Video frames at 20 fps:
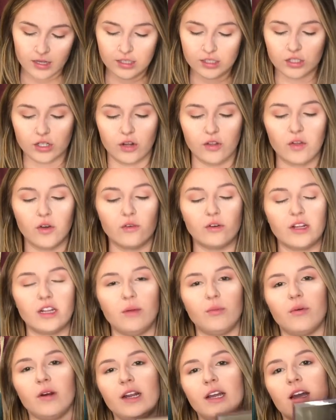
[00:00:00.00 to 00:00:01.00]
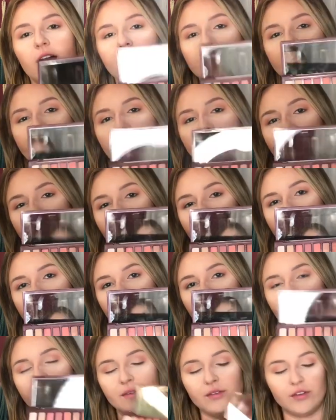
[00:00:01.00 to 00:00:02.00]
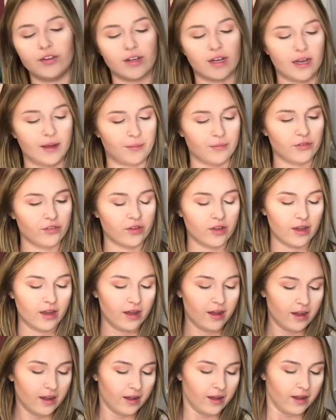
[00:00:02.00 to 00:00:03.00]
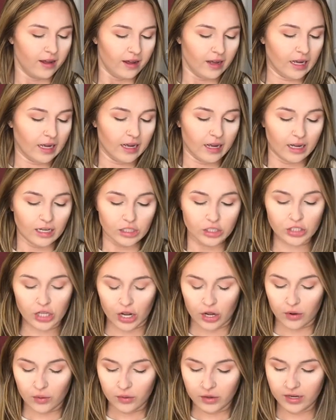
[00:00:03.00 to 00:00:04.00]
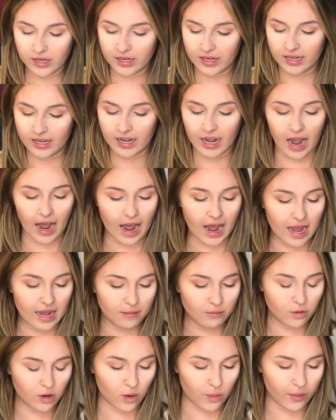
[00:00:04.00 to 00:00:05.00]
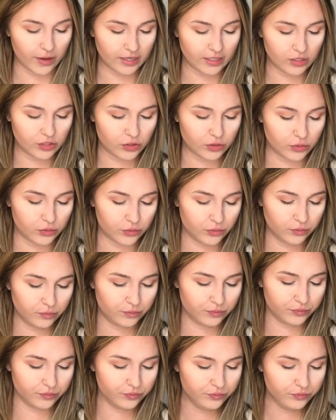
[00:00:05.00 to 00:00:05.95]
So they're really pretty. Obviously, I've used this quite a few times. So I'm going to